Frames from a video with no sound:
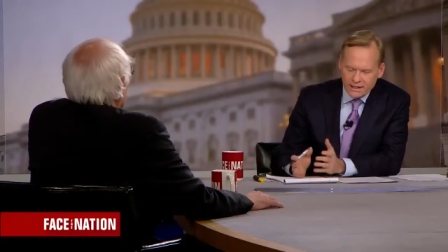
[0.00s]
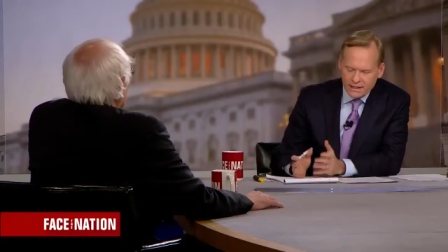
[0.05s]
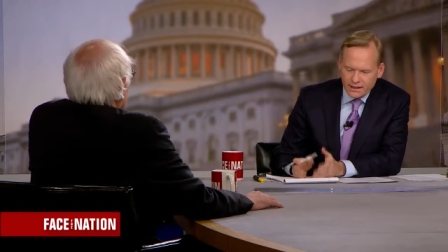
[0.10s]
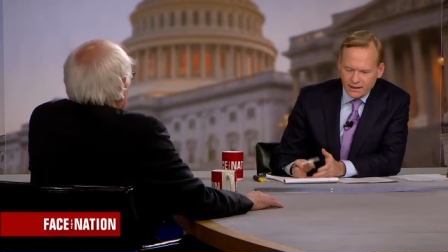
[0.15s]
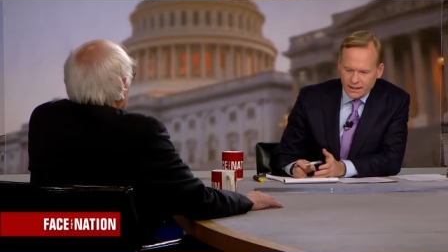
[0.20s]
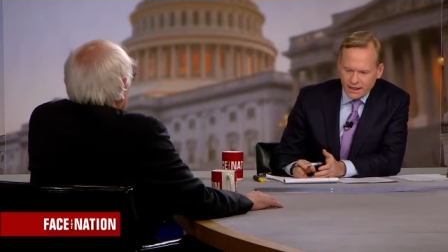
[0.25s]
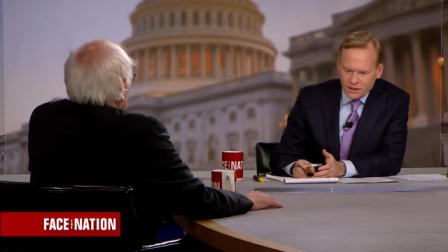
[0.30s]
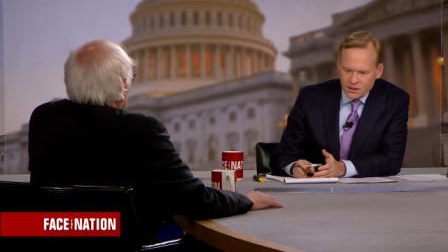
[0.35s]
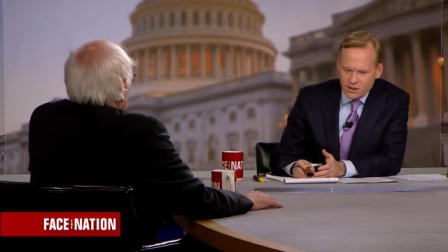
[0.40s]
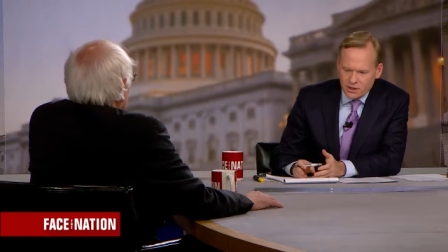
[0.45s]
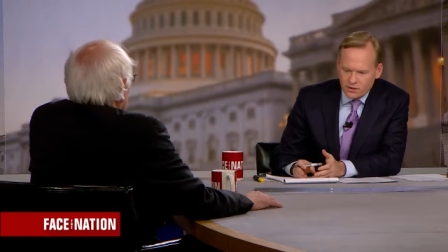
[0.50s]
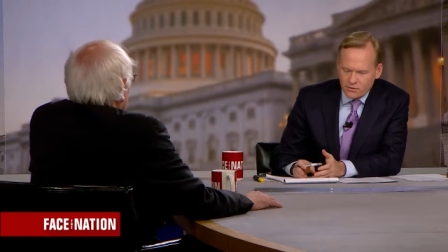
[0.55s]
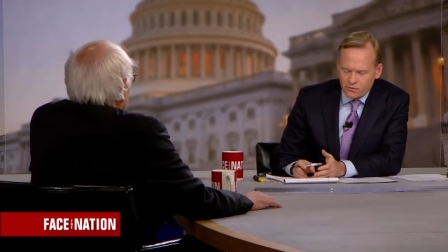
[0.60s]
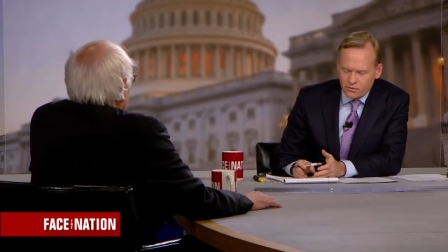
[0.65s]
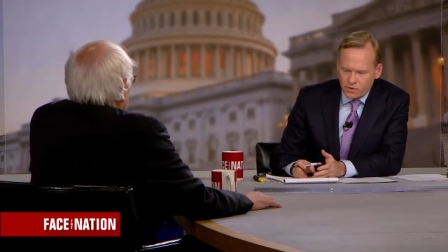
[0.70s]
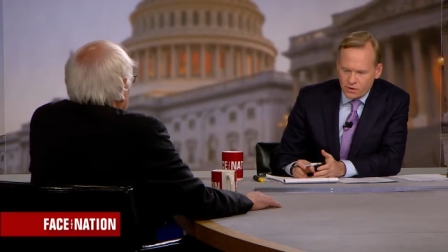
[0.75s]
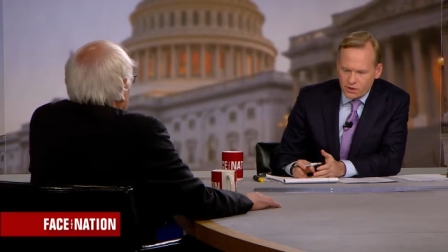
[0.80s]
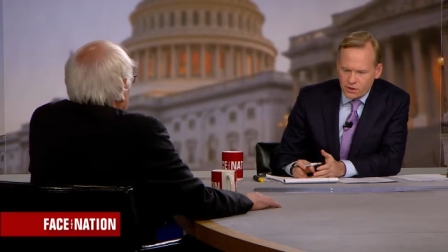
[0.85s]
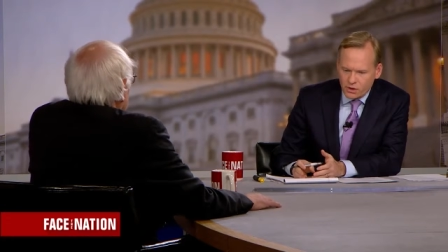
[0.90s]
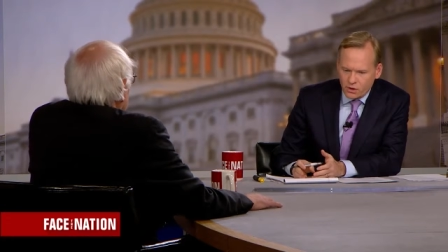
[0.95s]
the election
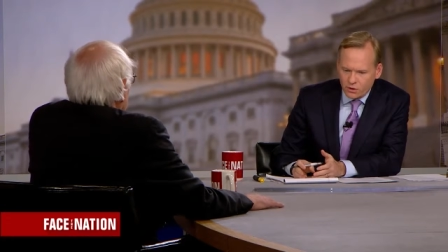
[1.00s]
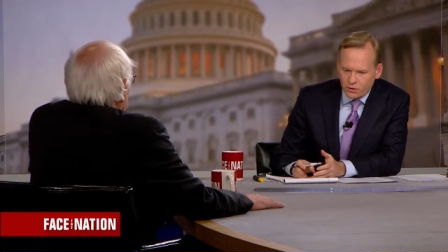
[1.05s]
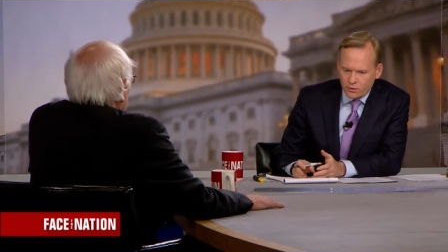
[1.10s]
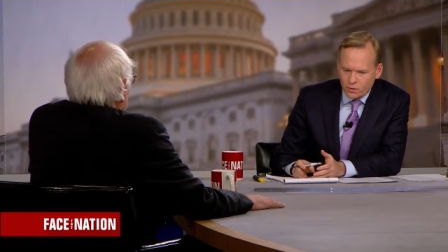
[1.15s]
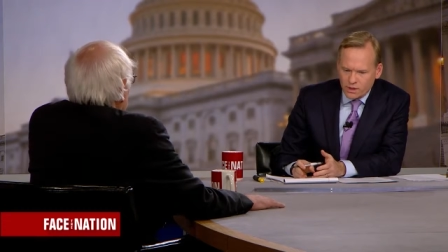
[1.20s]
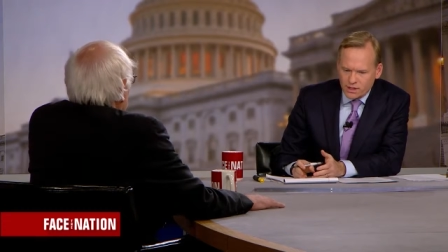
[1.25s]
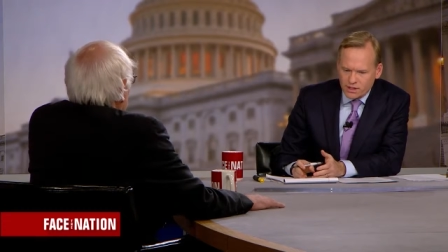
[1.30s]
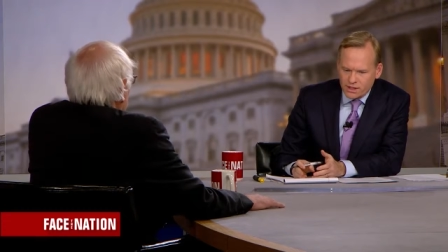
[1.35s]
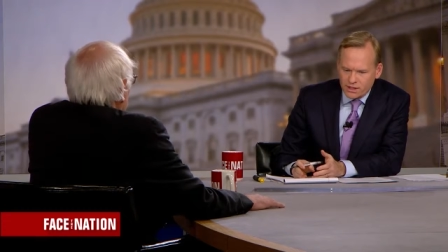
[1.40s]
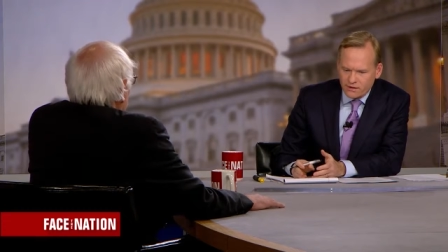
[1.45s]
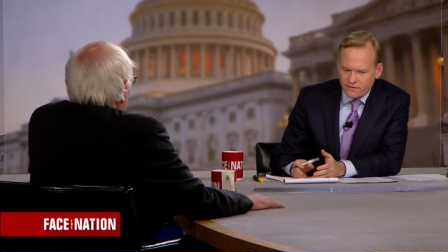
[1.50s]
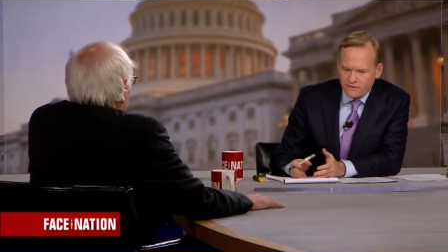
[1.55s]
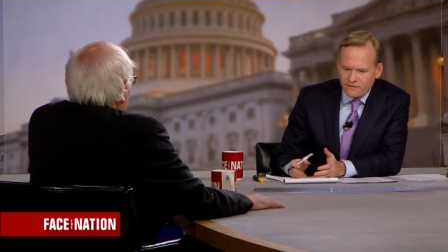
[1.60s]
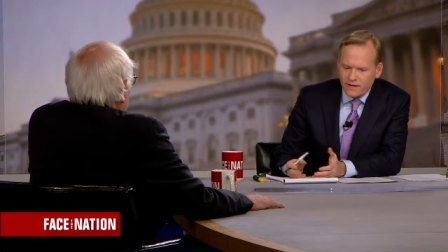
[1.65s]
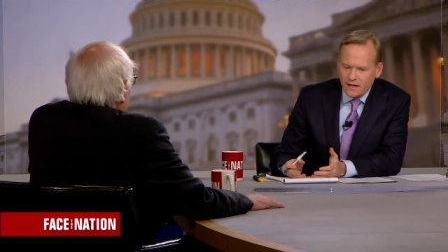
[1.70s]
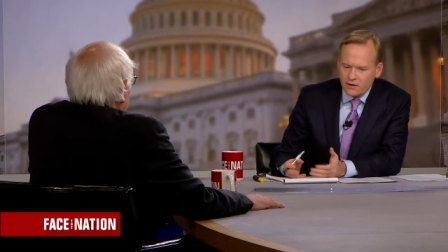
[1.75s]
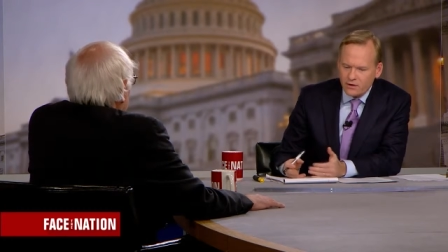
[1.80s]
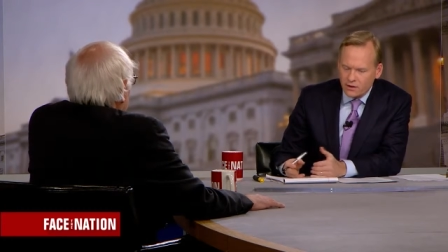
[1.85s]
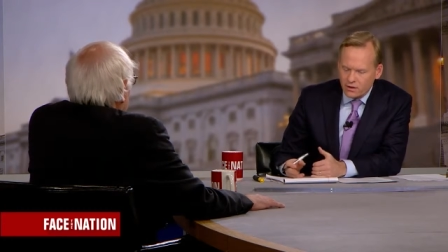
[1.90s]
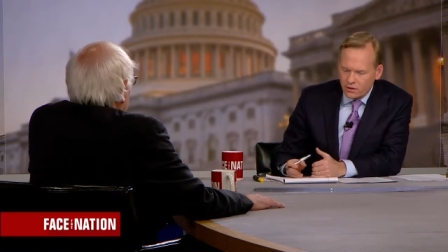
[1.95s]
result? Was it a
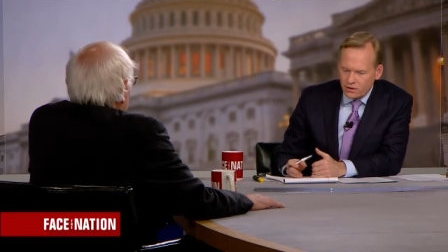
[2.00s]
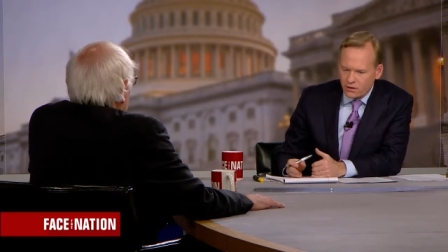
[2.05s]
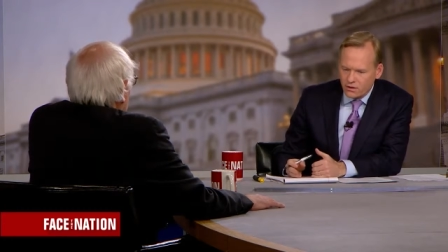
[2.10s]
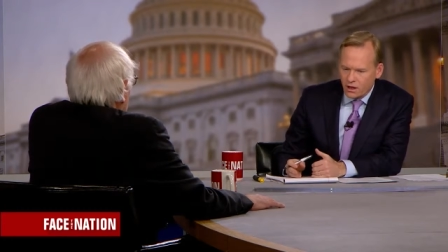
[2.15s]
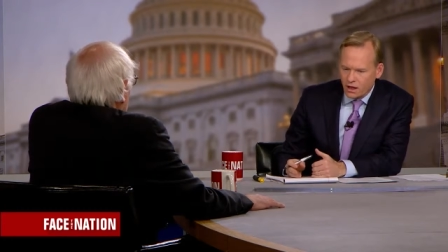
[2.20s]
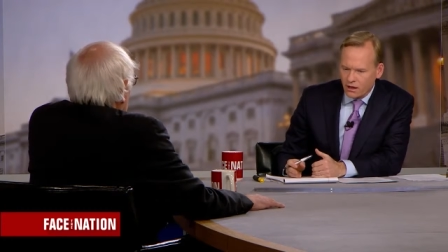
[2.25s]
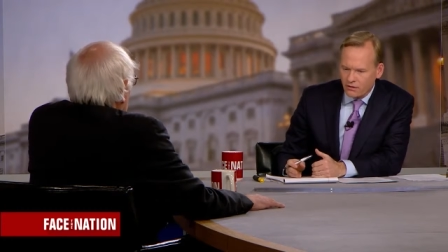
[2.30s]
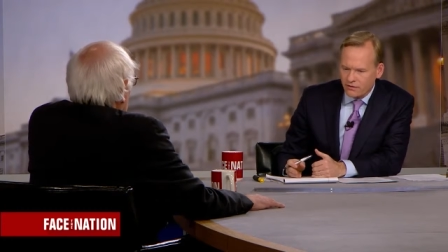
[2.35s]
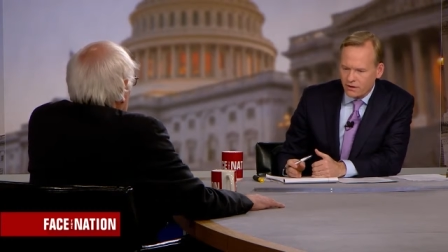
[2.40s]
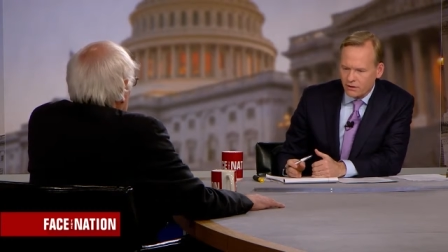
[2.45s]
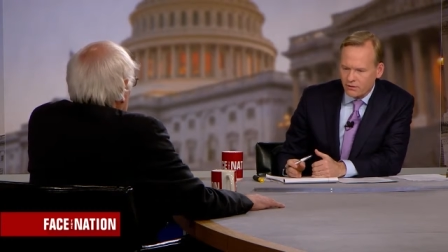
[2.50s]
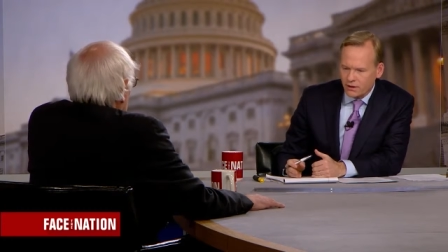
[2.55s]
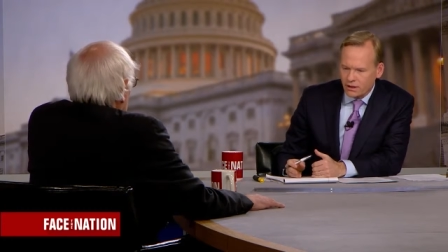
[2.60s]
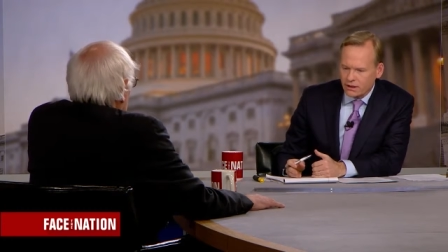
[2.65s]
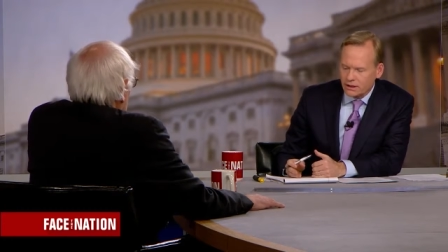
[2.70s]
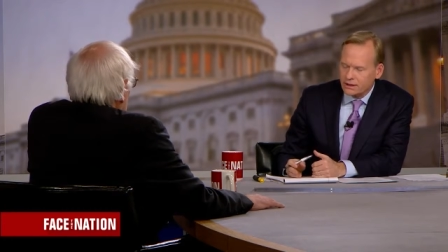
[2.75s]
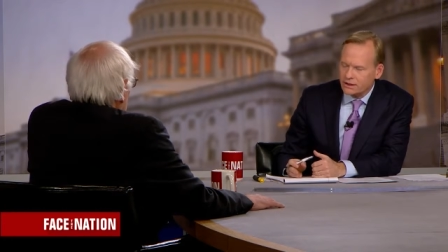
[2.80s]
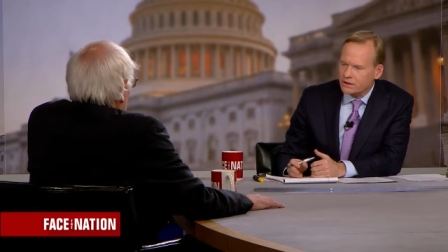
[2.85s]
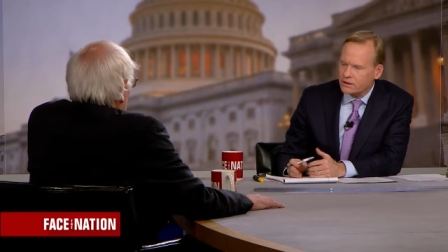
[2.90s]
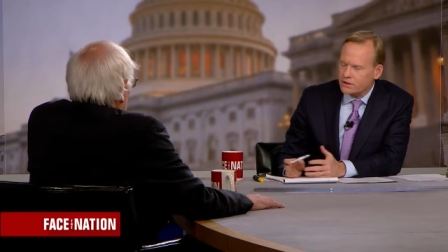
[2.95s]
failure of Hillary
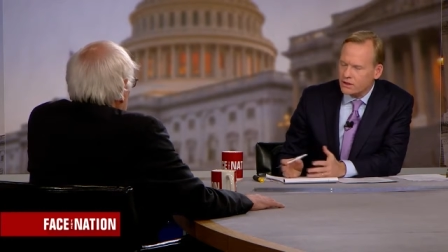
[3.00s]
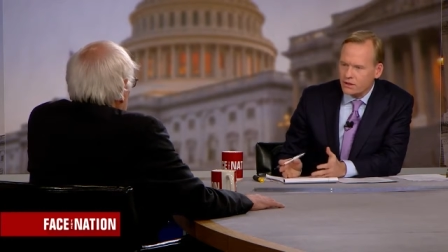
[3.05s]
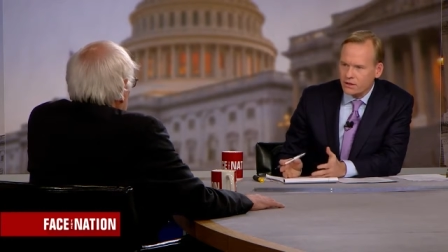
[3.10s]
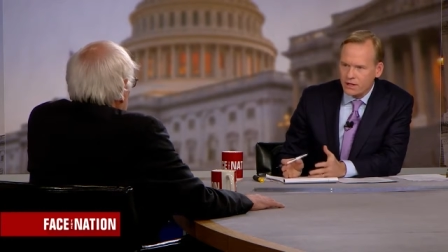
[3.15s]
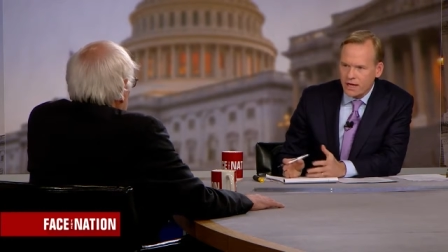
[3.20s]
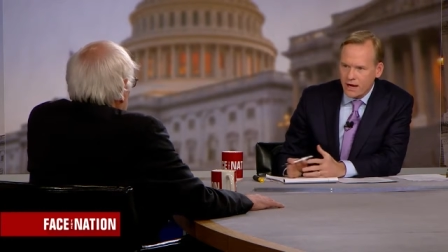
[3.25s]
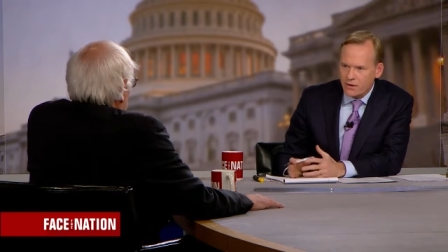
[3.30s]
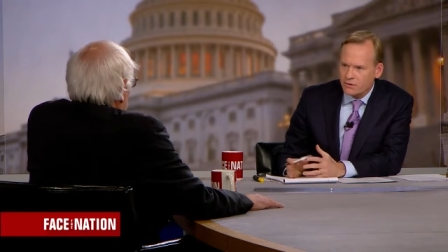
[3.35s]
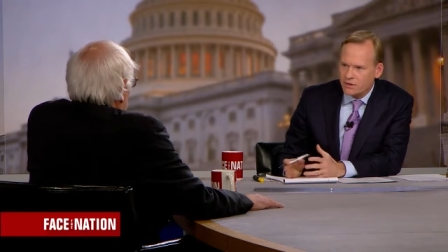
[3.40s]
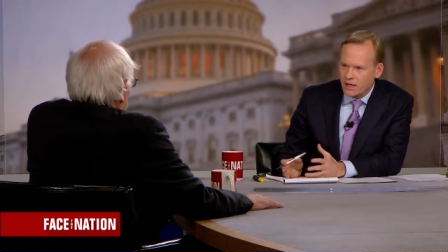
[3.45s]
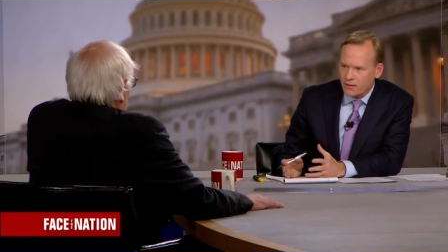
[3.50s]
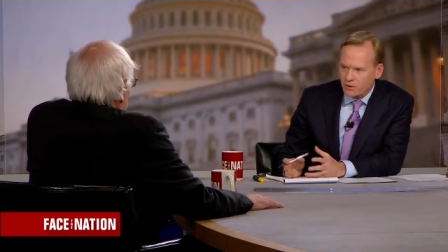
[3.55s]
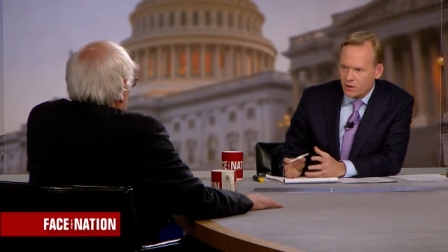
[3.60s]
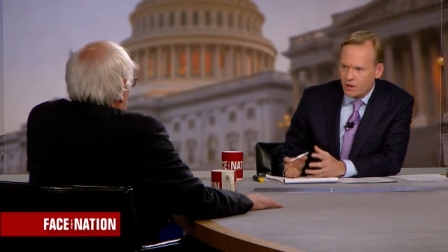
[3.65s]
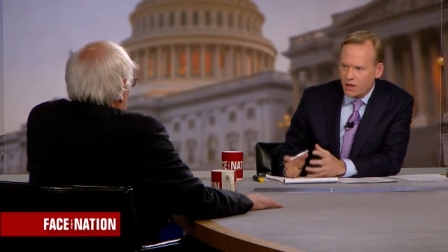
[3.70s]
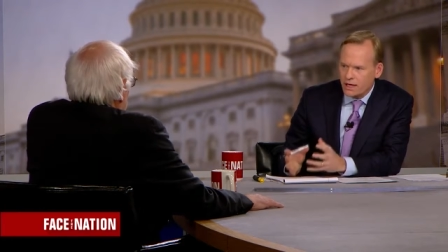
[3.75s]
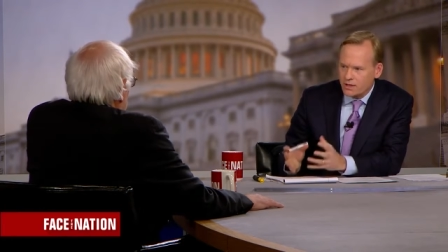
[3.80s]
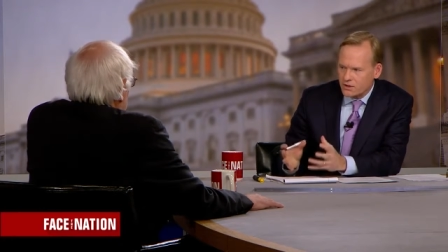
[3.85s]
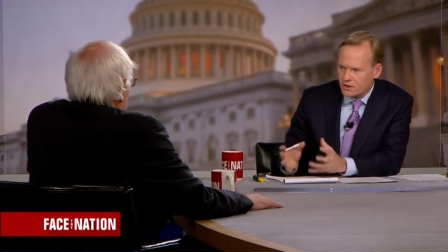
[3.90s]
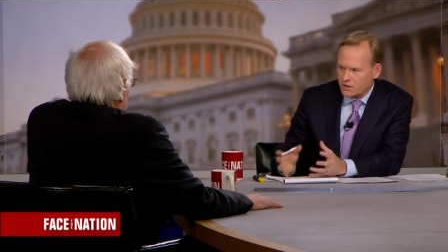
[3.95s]
Clinton to turn out
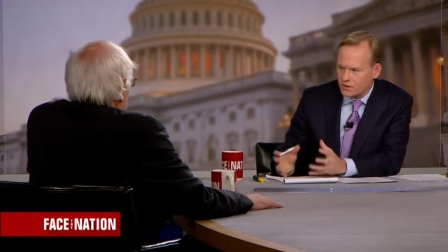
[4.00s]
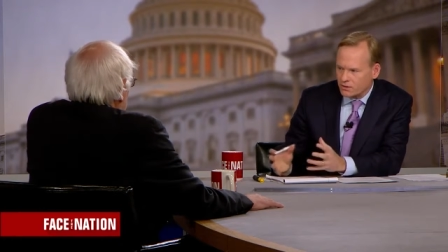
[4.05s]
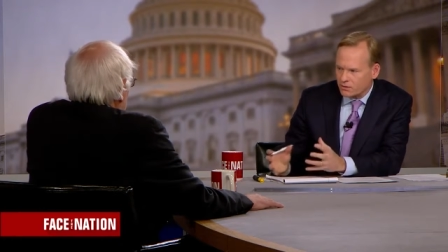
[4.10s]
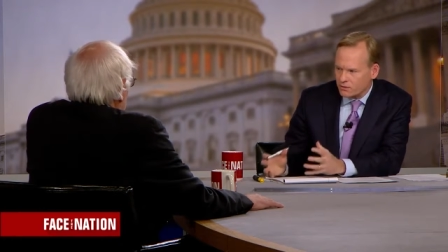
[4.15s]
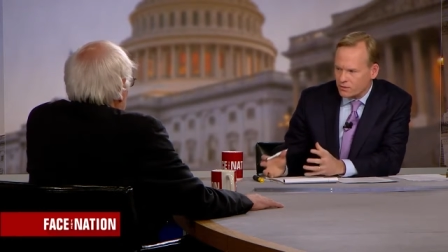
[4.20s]
Democrats to,